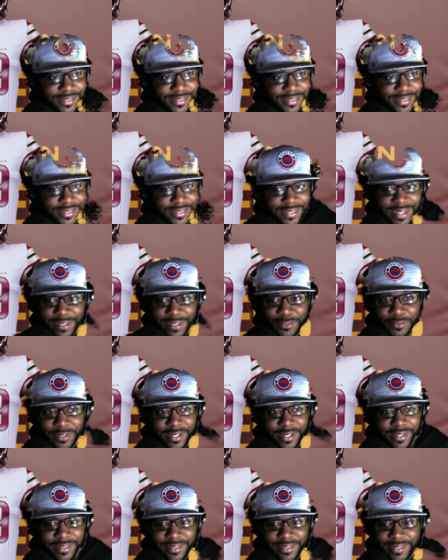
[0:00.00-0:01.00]
not a
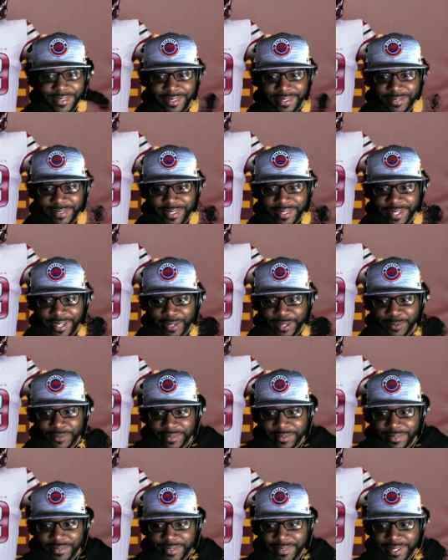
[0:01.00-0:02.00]
fan of the of the name.
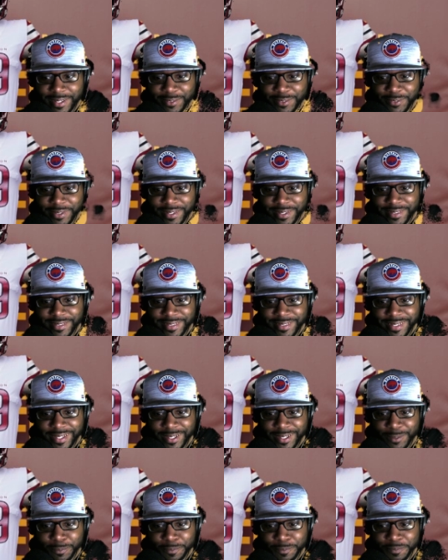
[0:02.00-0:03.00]
Not a fan of the name.